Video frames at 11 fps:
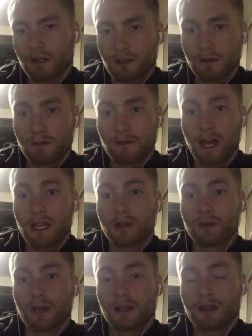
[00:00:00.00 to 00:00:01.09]
instill
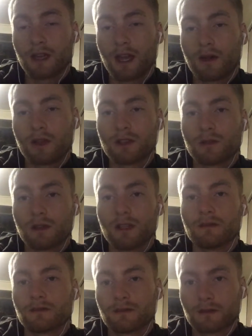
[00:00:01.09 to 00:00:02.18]
value in the areas you live.